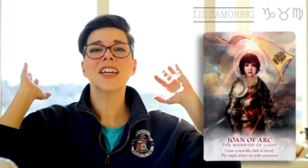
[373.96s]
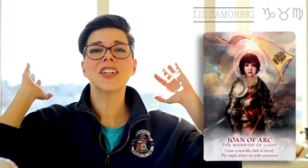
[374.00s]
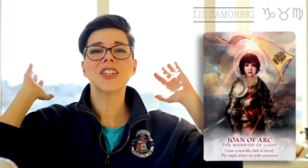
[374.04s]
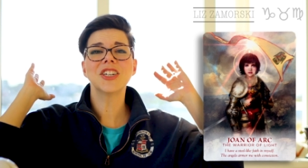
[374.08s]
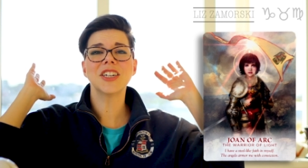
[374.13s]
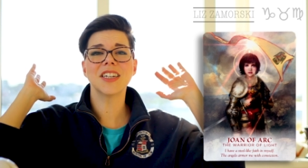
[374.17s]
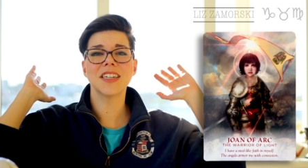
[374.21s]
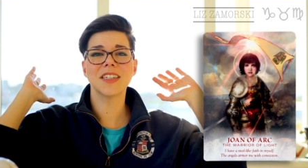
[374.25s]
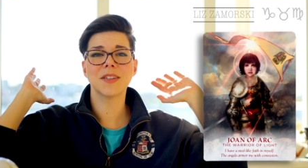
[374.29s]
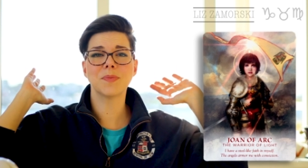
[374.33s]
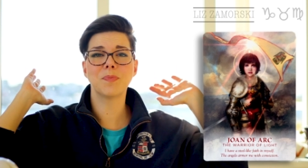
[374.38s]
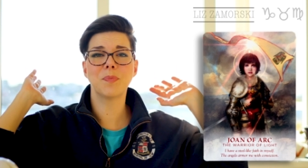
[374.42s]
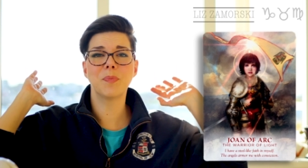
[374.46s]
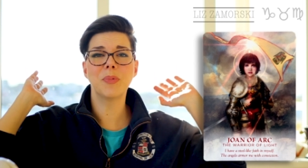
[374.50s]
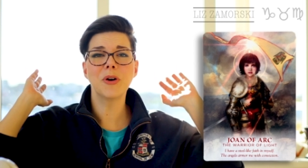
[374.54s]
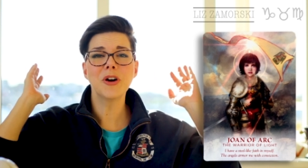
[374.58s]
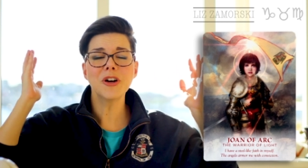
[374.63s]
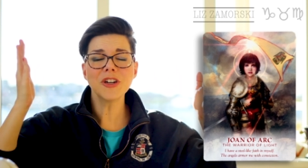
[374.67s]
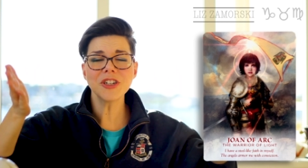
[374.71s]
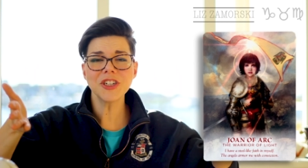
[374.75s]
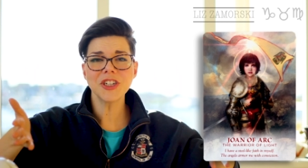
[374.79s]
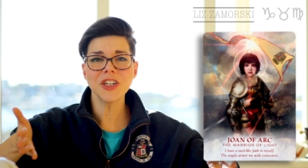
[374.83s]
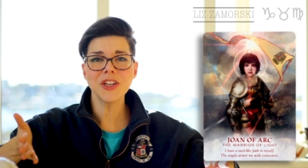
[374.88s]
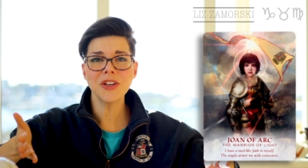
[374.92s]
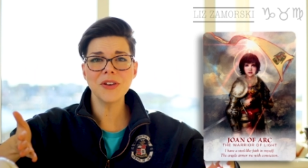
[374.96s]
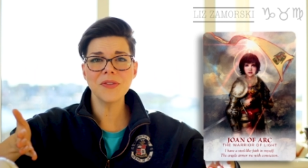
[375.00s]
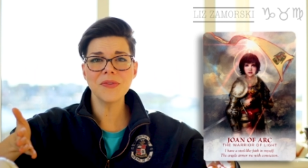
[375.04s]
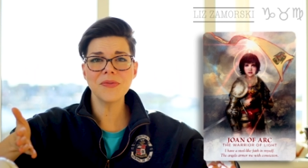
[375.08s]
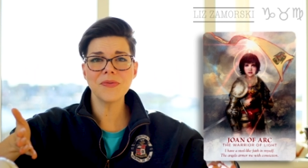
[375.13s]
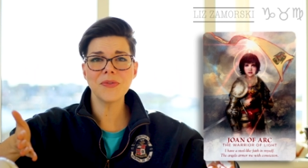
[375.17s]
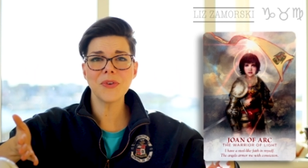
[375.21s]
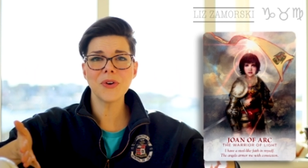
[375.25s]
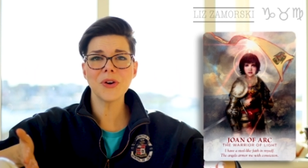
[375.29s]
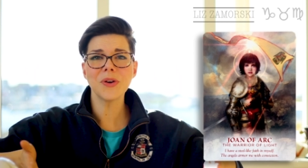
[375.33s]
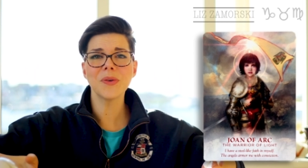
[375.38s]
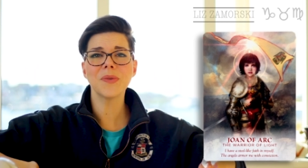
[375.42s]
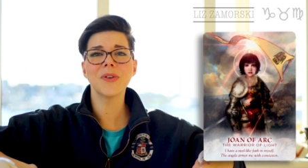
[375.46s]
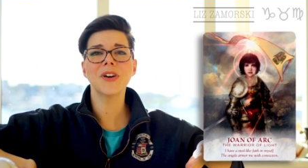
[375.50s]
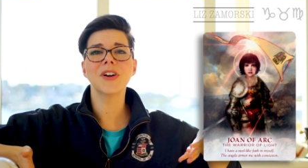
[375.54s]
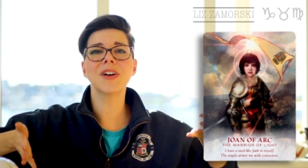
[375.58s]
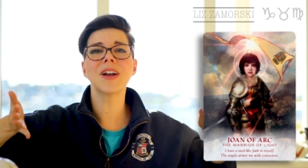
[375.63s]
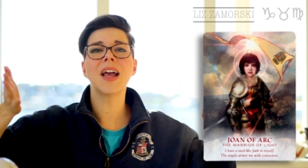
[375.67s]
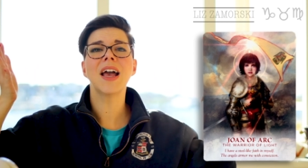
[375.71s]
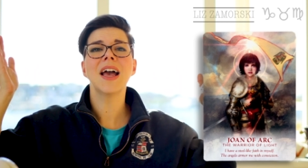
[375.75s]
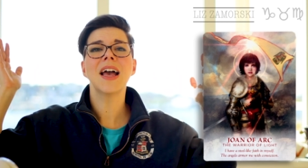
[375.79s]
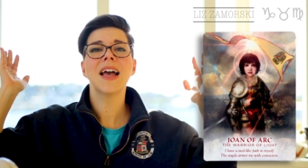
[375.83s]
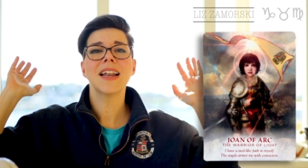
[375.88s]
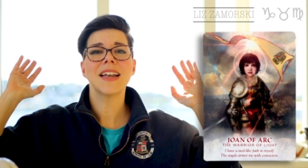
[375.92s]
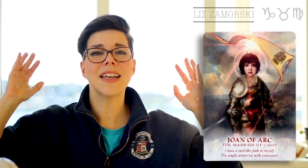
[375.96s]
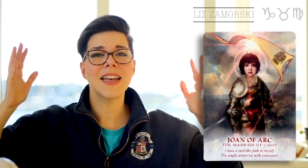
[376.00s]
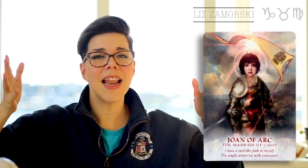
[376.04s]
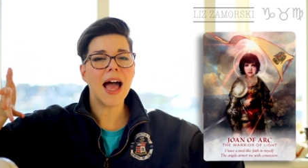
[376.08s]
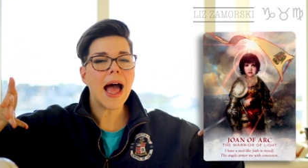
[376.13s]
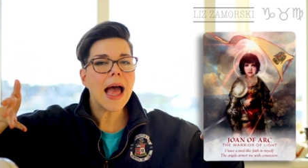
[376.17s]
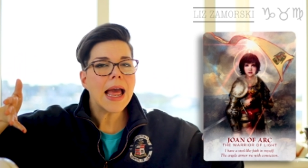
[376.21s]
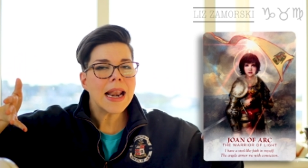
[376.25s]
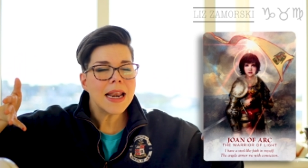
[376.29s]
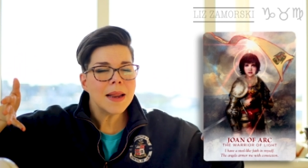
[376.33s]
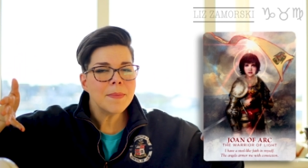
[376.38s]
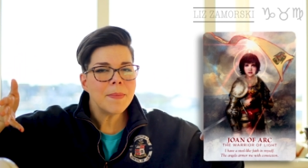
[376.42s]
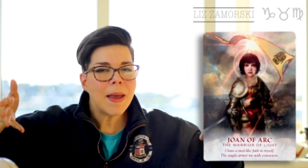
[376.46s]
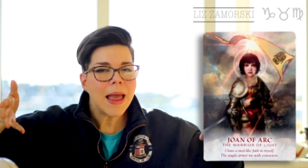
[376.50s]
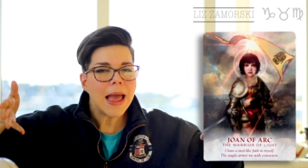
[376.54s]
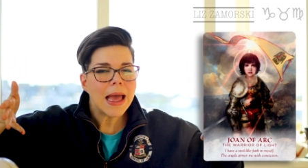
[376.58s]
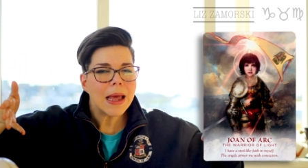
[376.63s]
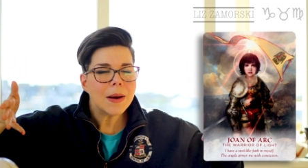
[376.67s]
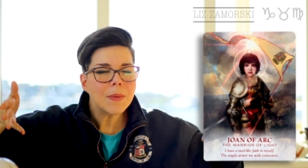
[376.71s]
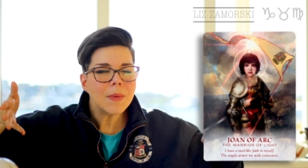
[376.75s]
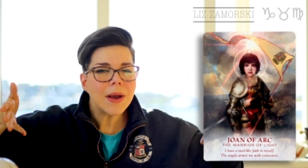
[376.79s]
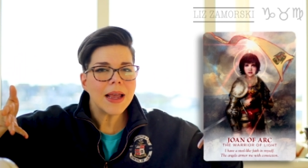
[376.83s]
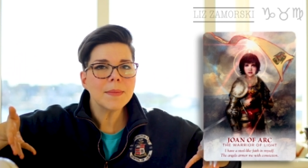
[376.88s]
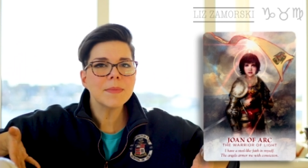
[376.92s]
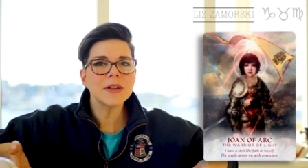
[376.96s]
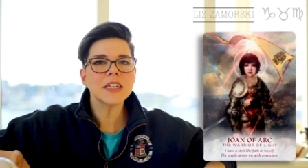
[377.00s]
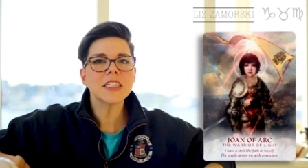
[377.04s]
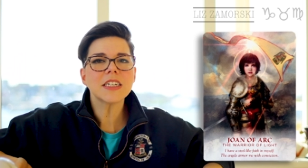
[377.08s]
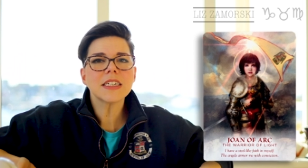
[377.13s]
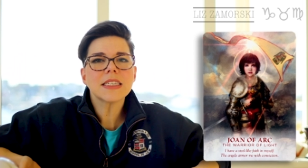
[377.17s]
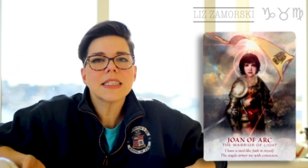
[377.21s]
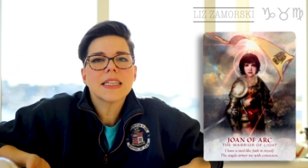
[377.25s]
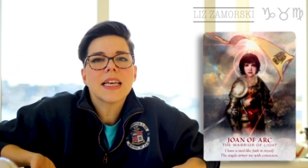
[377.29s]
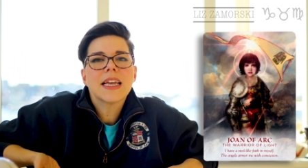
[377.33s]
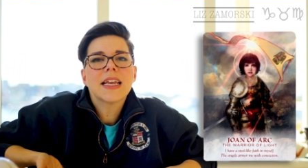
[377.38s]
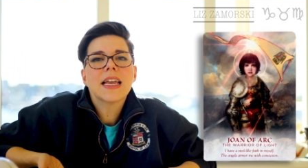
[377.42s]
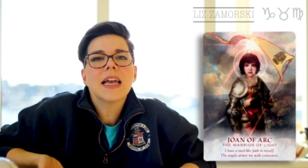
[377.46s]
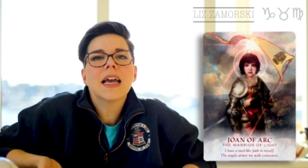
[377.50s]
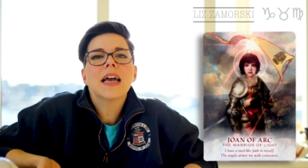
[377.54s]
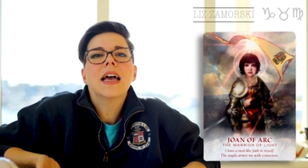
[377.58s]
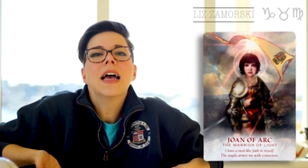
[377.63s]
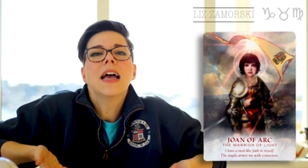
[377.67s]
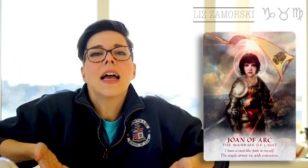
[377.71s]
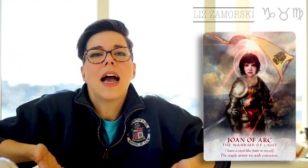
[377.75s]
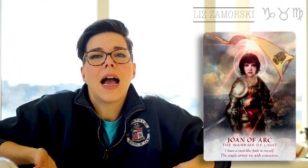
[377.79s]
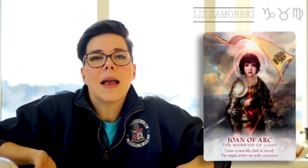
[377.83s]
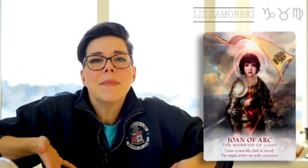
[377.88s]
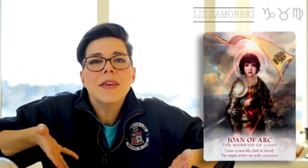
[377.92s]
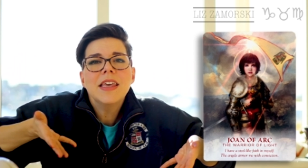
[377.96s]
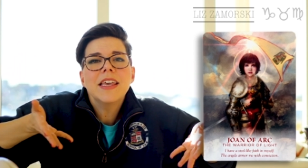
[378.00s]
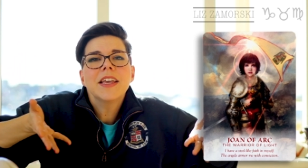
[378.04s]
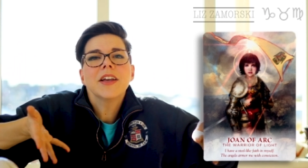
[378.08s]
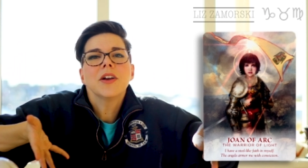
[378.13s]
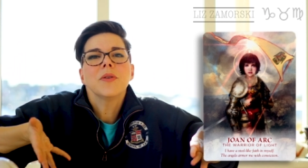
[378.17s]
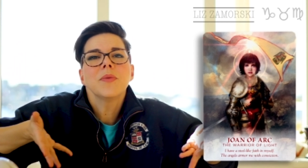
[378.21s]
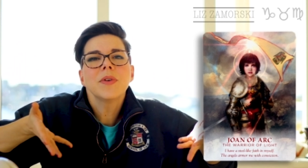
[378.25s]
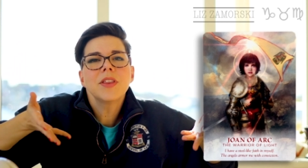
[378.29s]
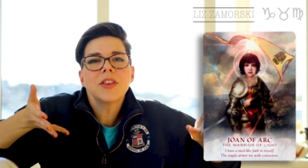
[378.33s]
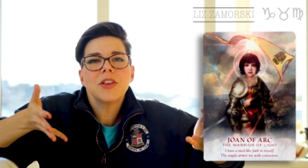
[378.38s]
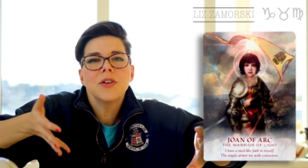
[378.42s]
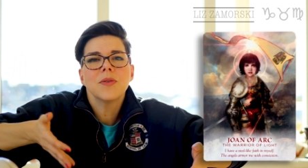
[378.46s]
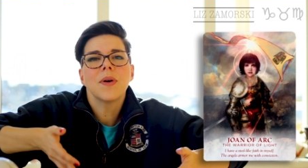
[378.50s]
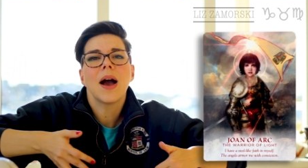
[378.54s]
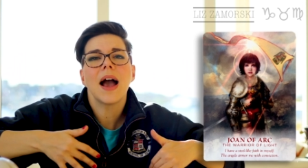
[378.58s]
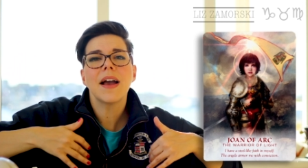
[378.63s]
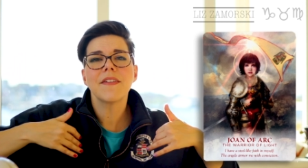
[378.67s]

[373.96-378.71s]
She is pushing you forward, not in a bad way, but just like, I'm here with you.